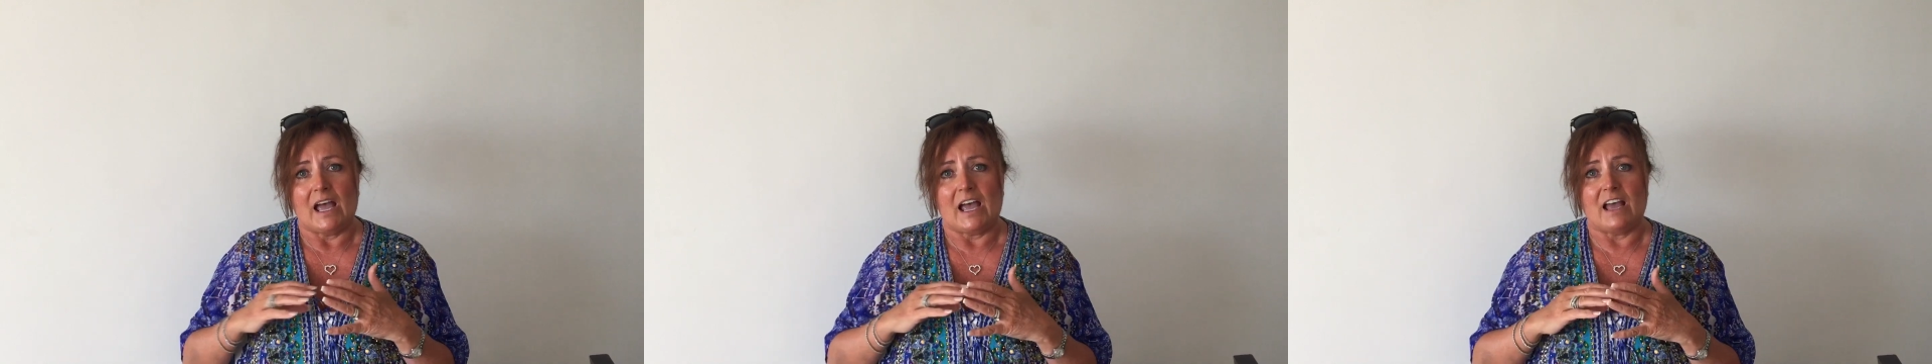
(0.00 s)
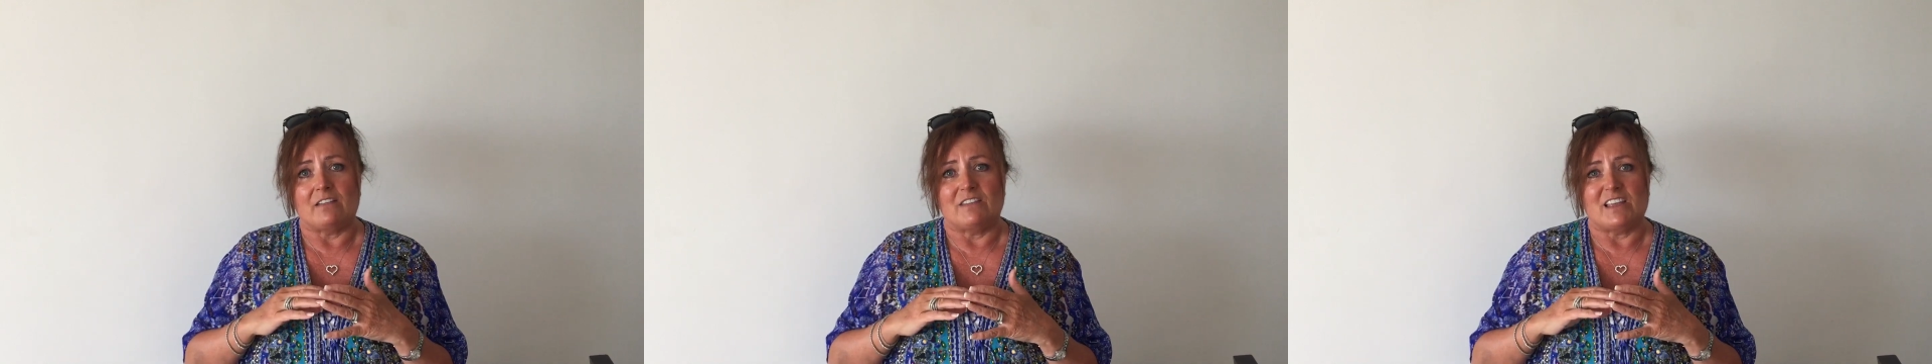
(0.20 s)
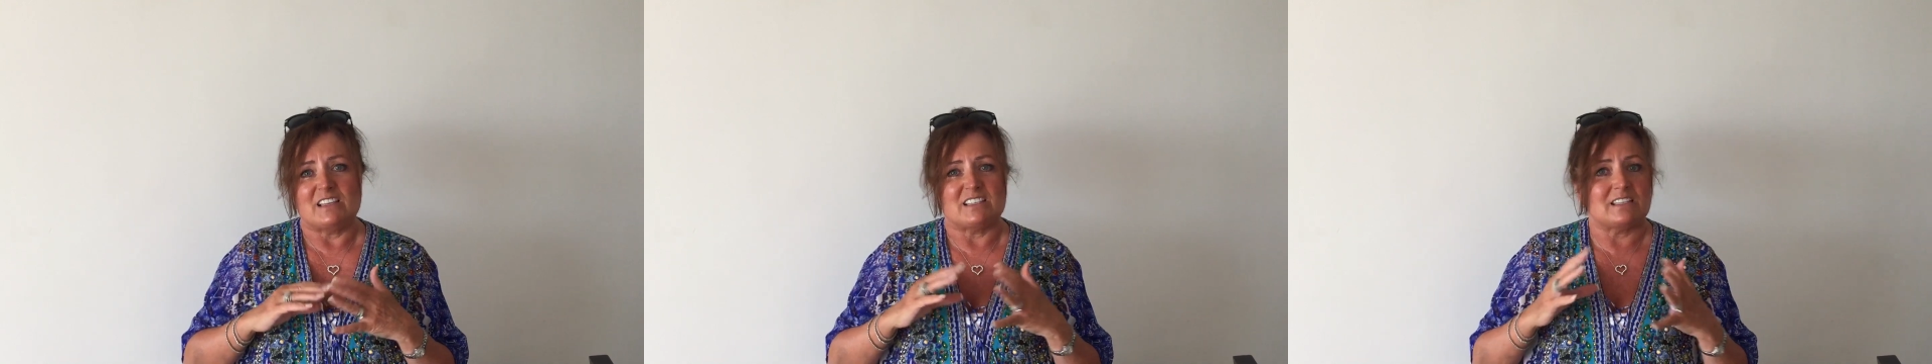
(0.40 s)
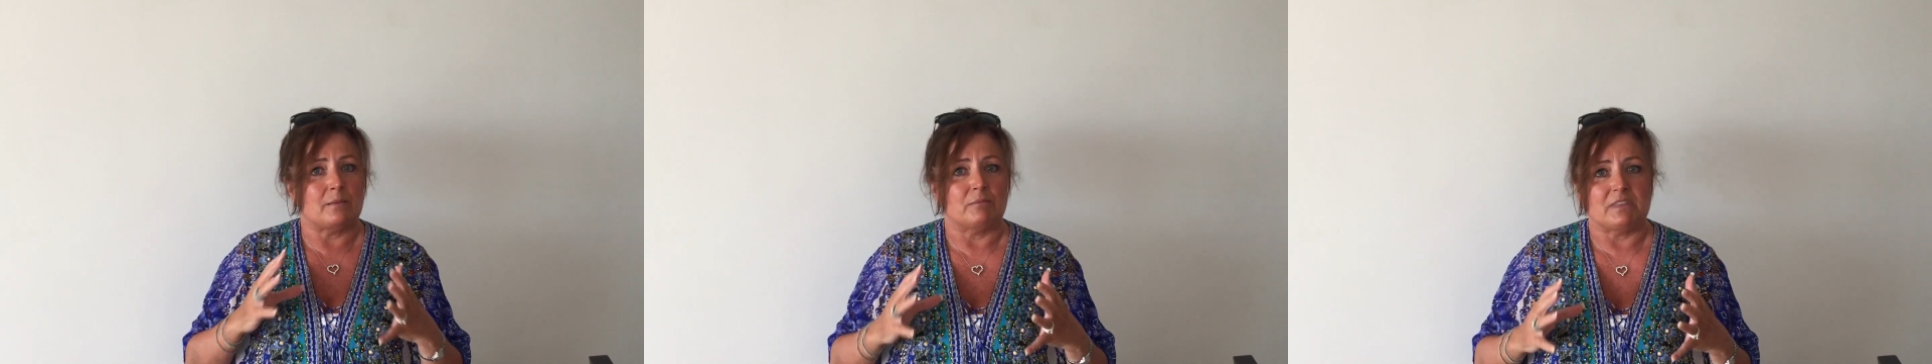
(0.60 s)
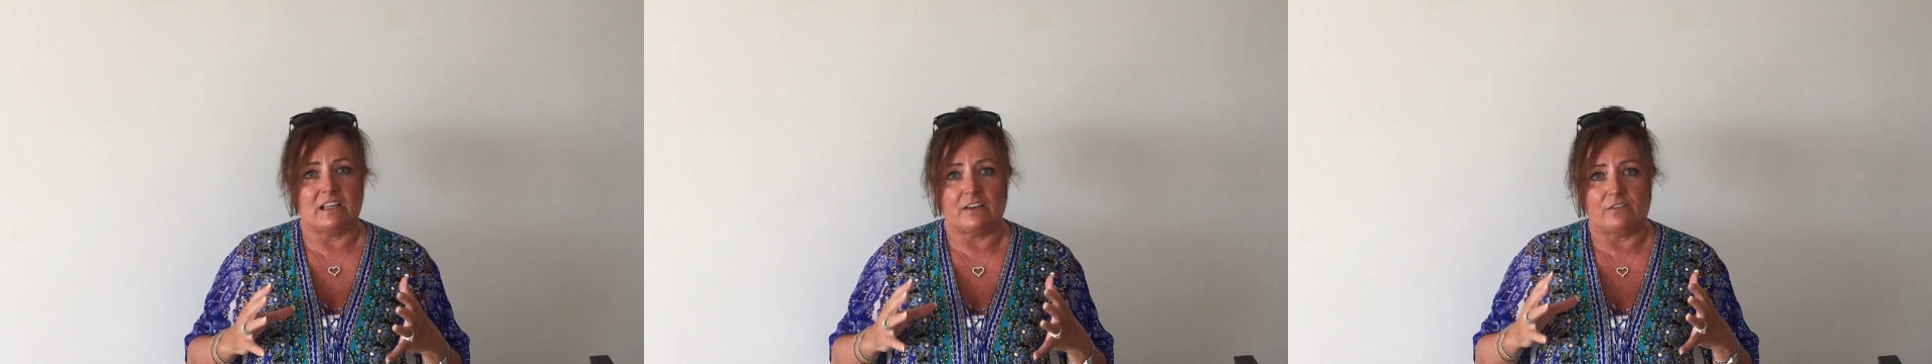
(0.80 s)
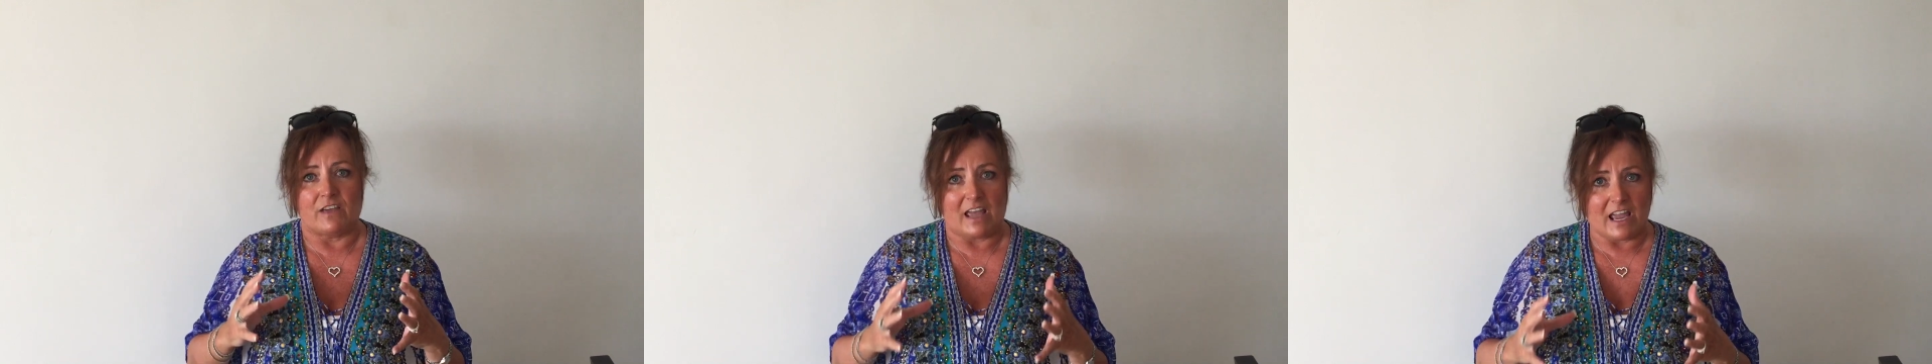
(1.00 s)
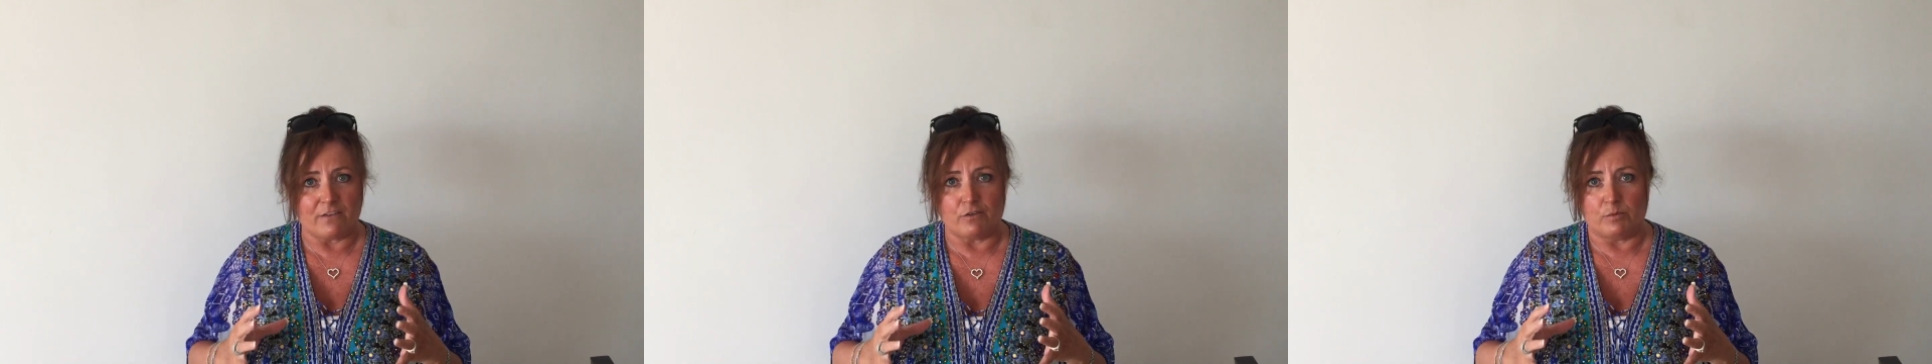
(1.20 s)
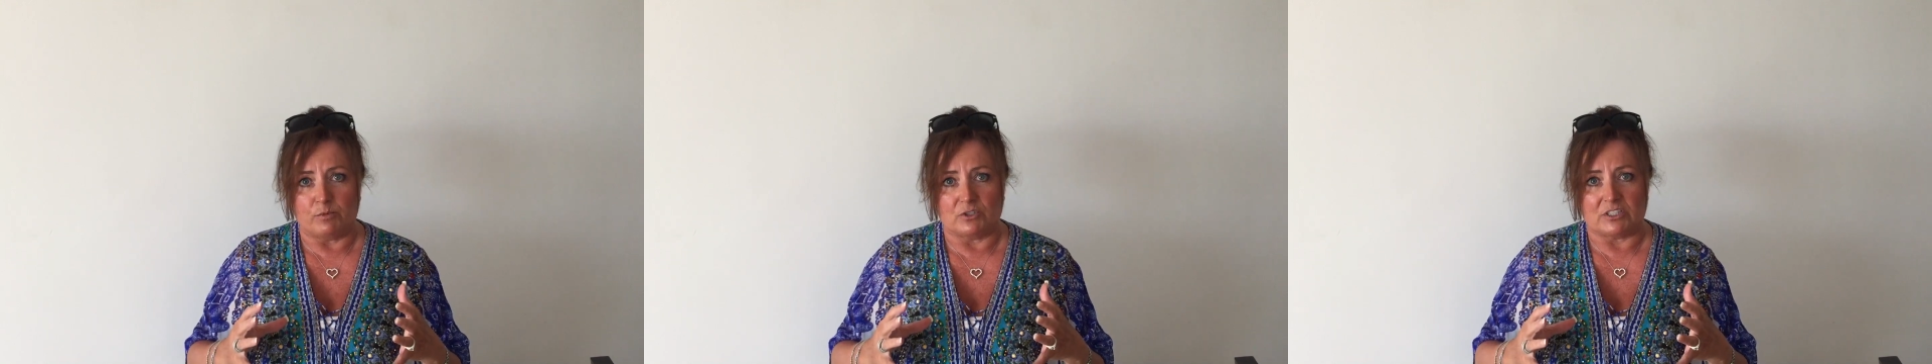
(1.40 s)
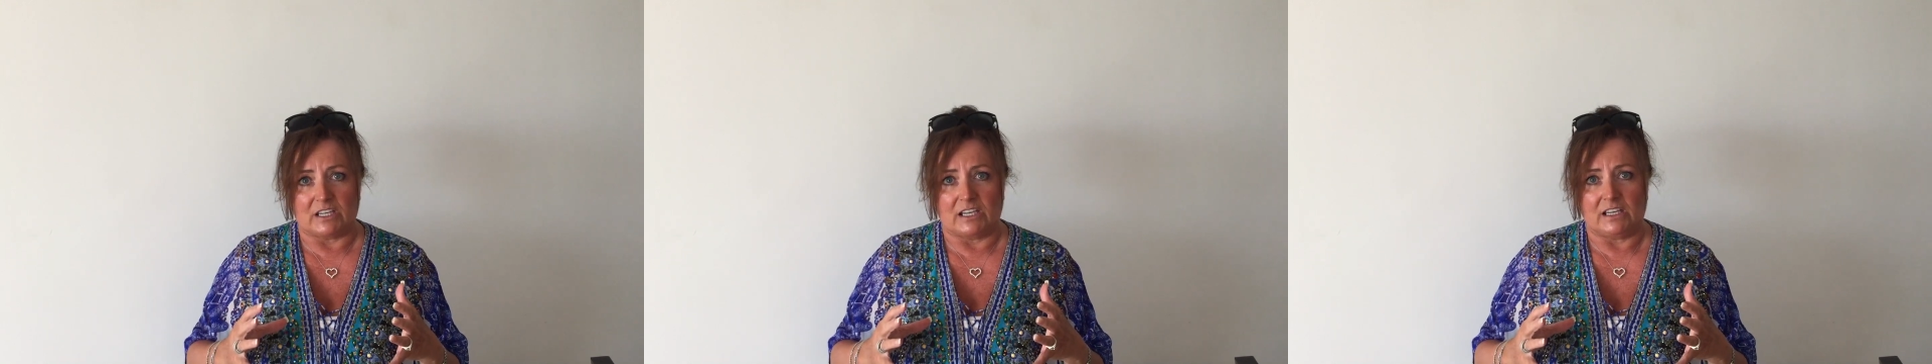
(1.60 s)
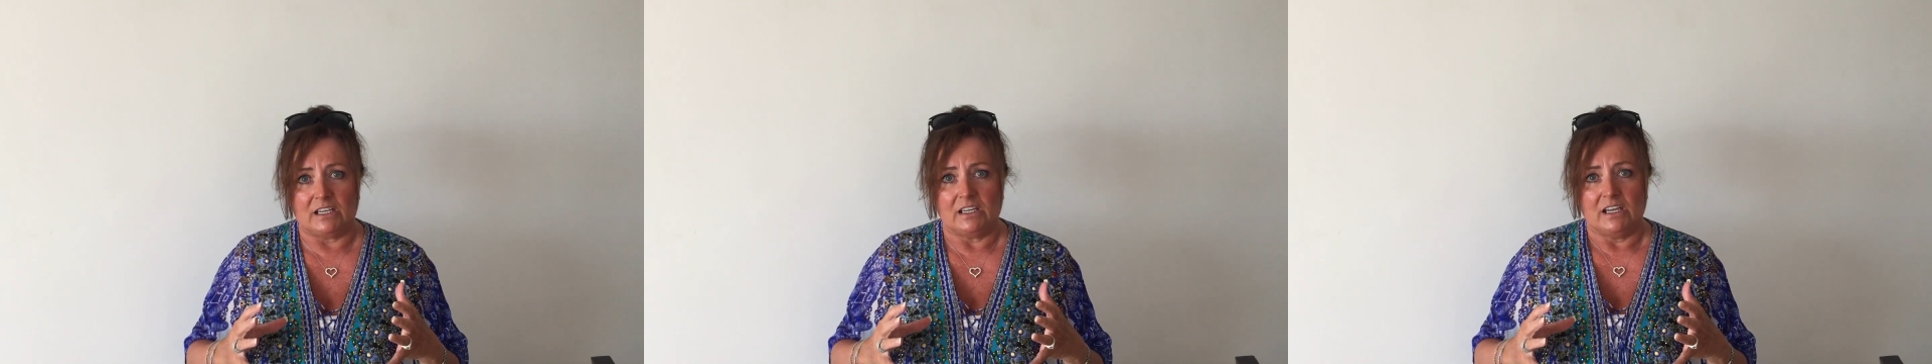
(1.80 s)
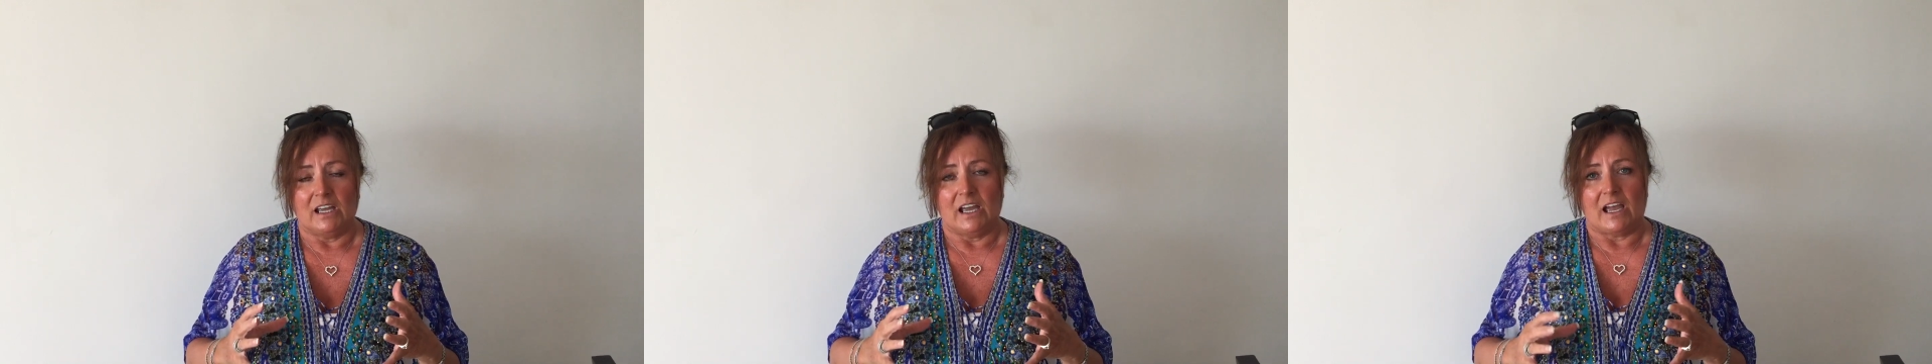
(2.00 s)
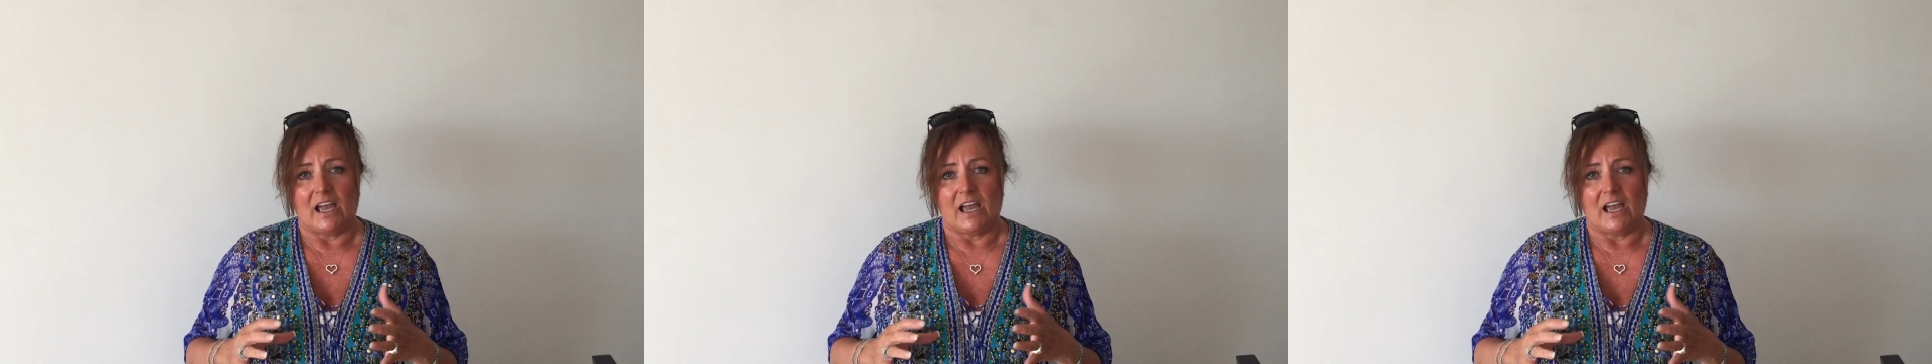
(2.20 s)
And there's something for everybody.